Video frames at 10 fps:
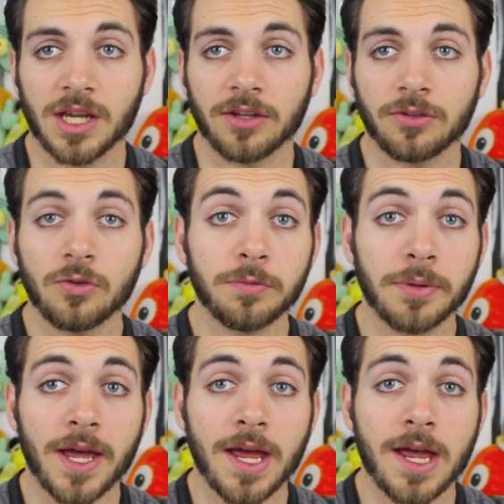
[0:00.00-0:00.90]
Guess who's
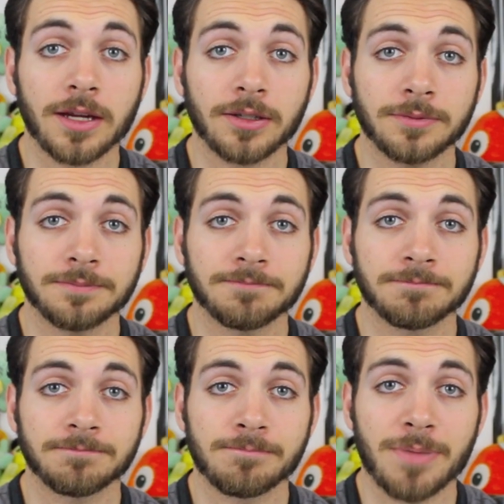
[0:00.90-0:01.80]
back?
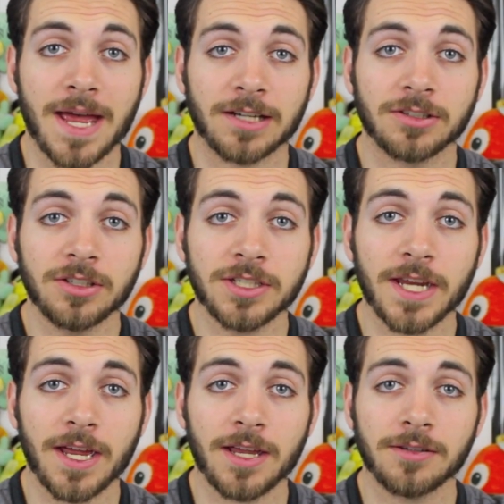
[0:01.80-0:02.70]
Back
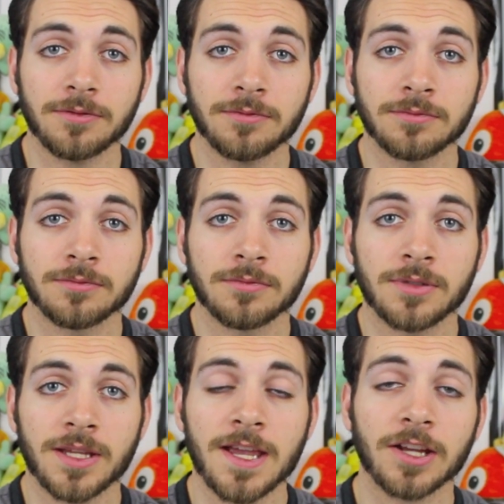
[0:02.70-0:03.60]
again.
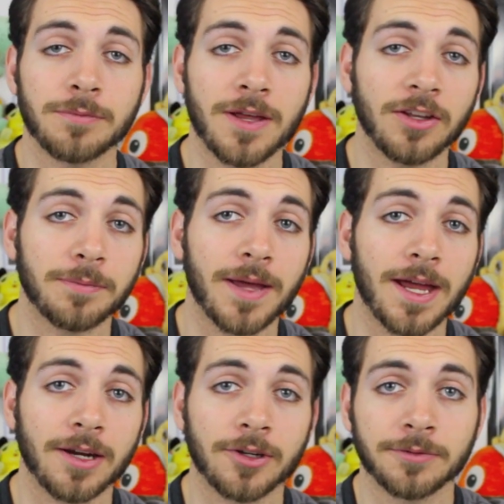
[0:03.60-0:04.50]
X-Men's
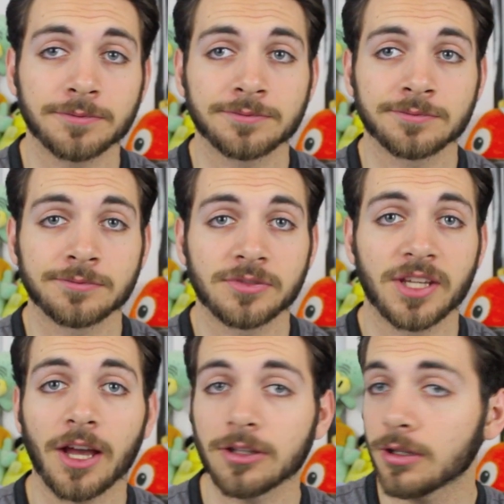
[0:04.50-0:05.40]
back.
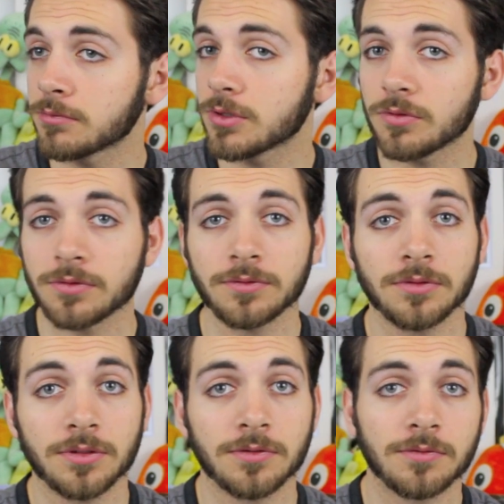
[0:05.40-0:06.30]
Tell a mutant.
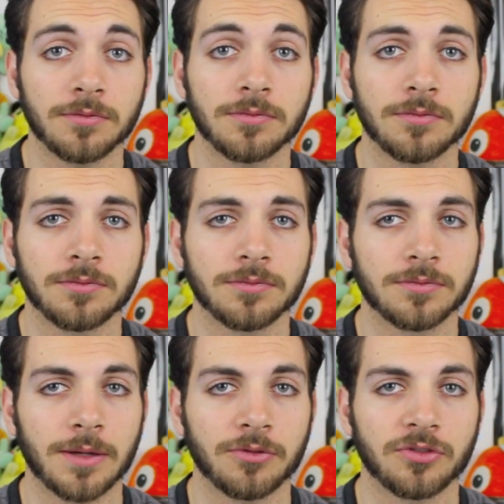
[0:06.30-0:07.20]

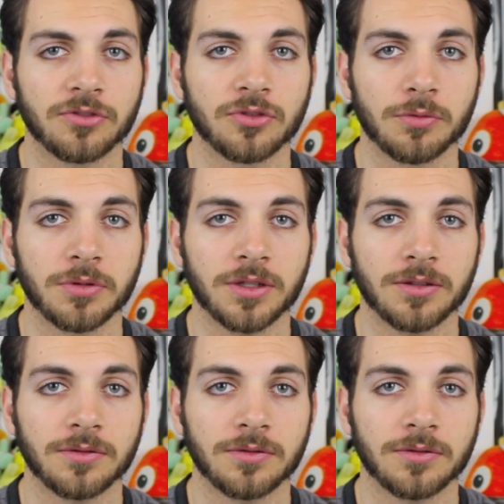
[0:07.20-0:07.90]
That was stupid.